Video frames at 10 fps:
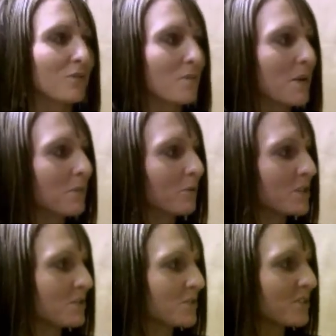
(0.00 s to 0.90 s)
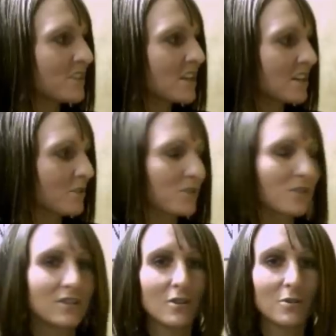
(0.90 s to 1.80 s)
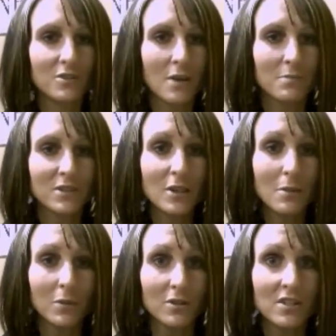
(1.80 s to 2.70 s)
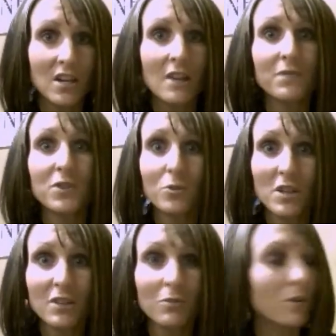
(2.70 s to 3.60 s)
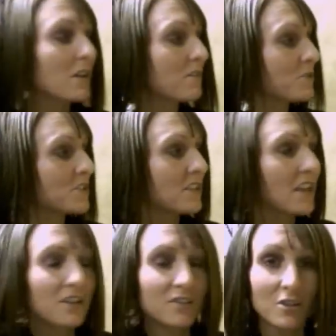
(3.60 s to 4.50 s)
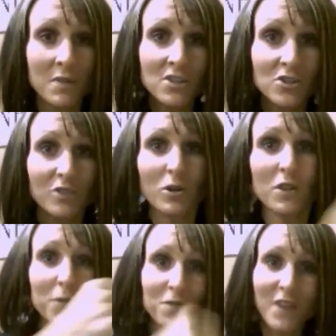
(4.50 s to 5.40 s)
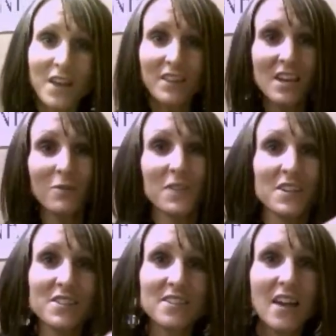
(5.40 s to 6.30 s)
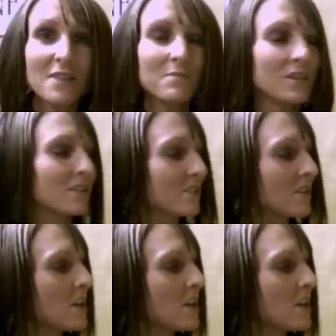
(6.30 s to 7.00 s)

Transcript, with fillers: Remember when you see those those um, symbols to read if you see the exclamation with feeling, with excitement